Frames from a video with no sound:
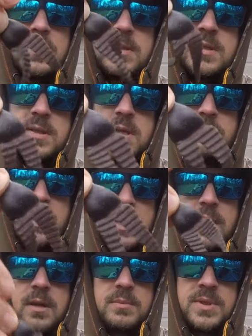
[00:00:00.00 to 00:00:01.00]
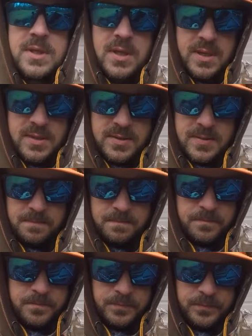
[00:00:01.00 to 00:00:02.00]
This is the medium size,
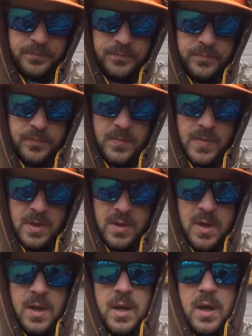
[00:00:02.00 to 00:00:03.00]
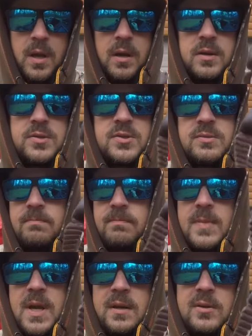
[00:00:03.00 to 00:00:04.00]
and it's
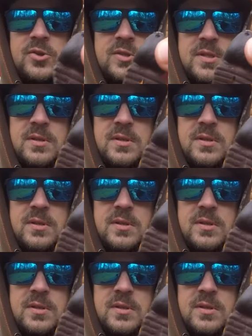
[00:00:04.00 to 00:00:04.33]
kind of just,